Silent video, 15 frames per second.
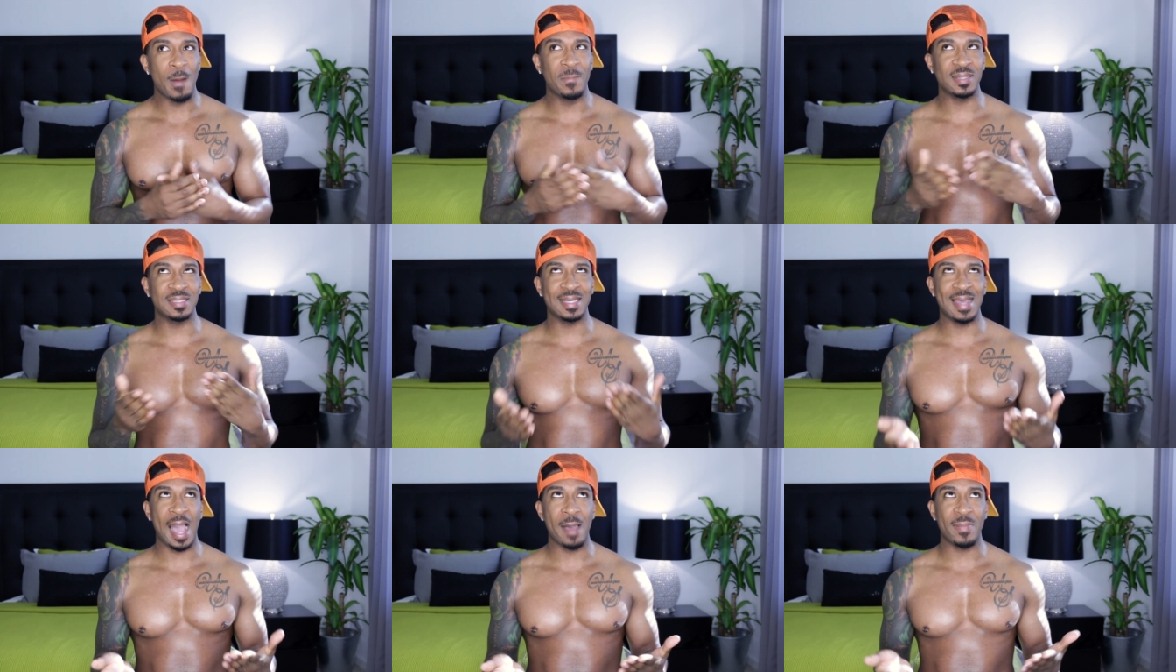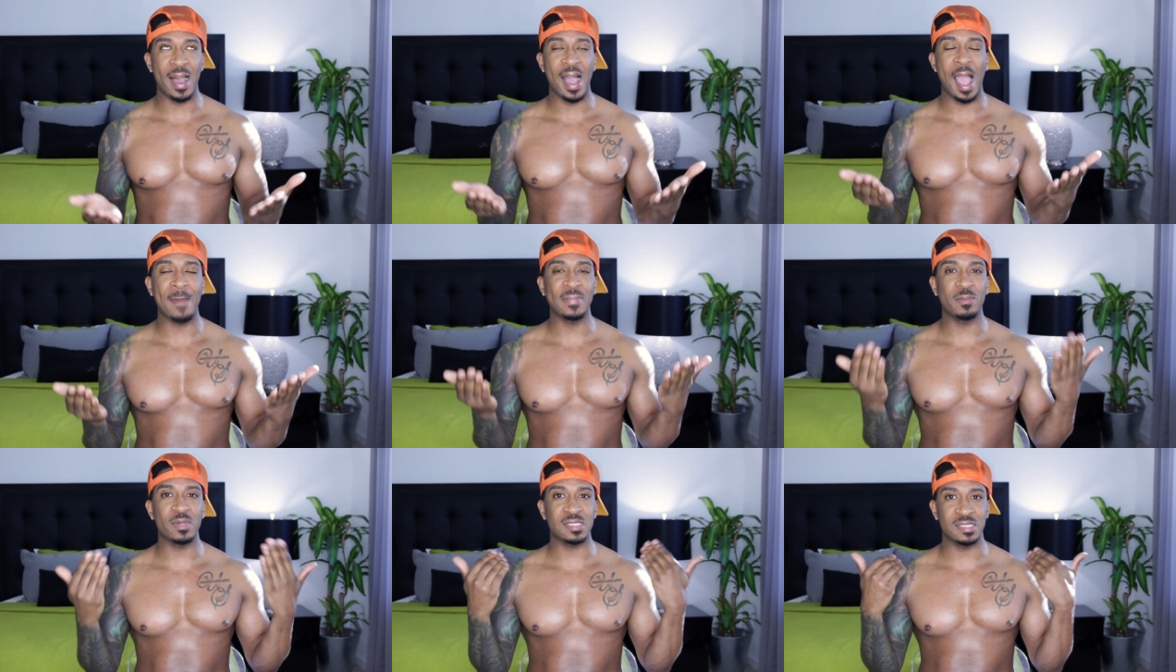but the guy
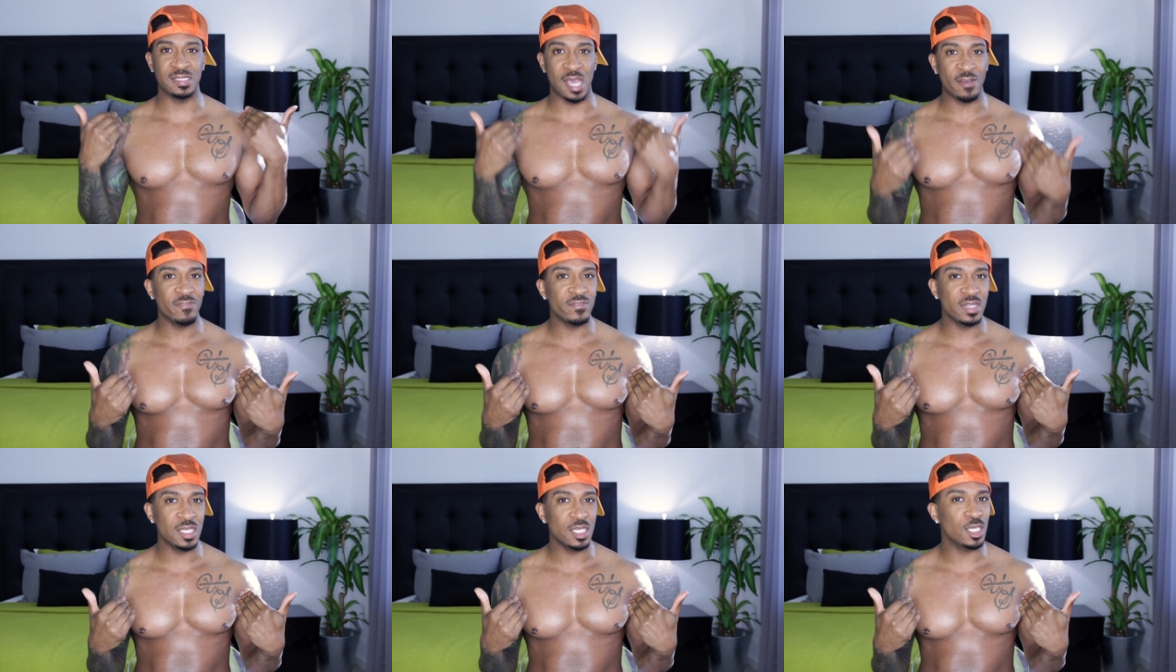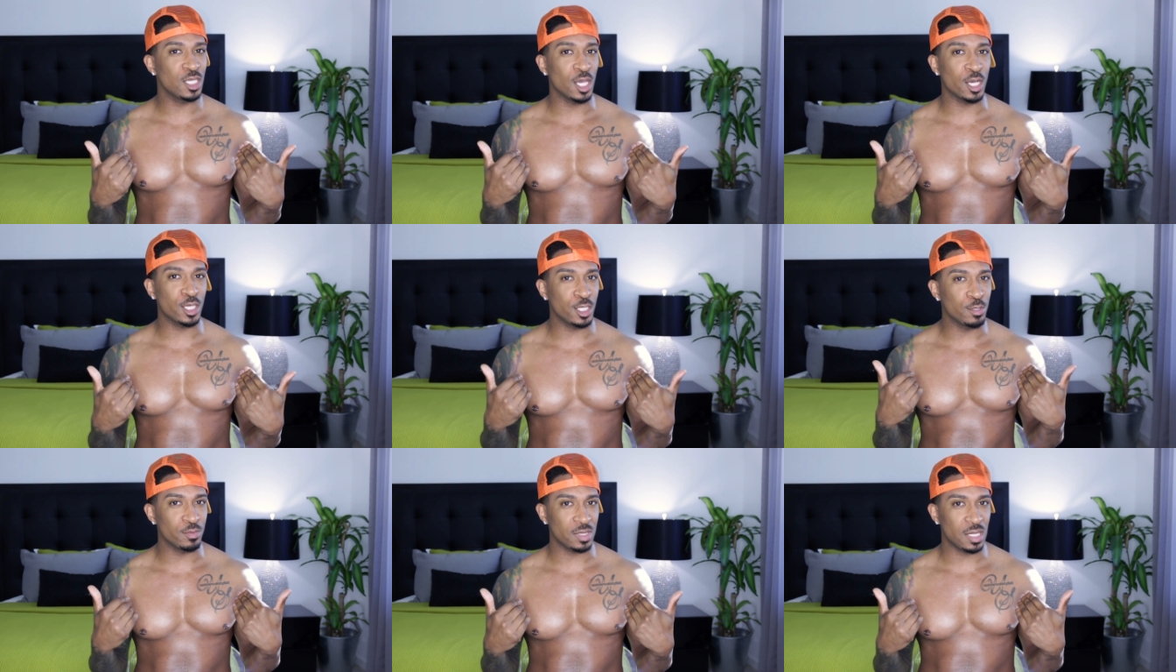behind me was definitely a
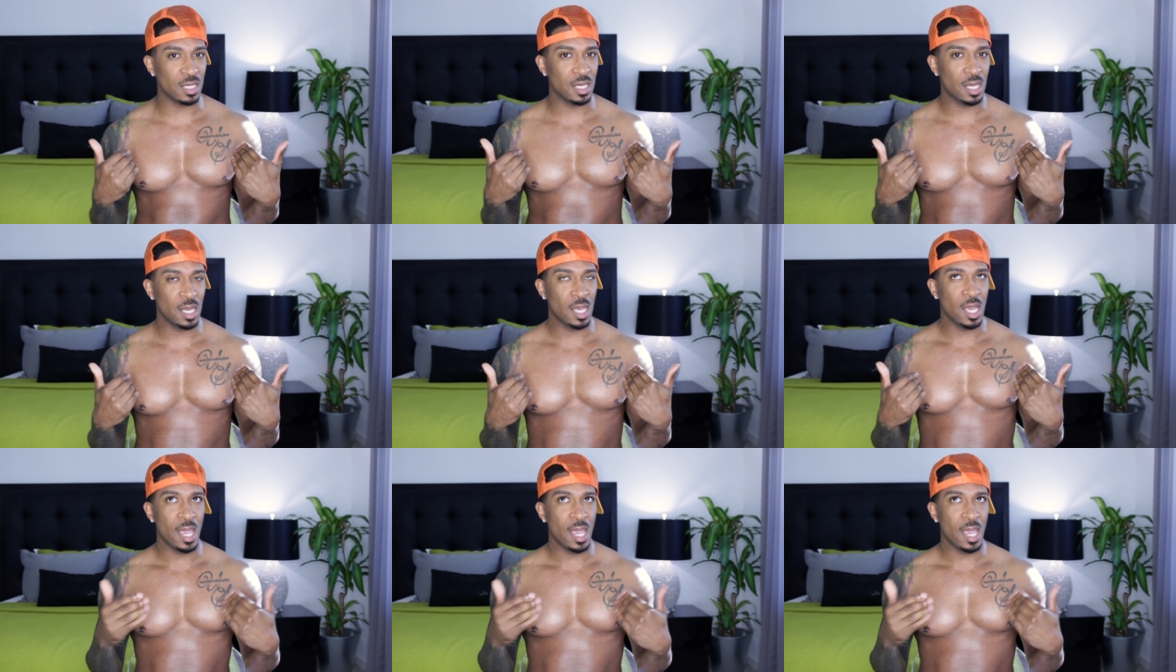cutie,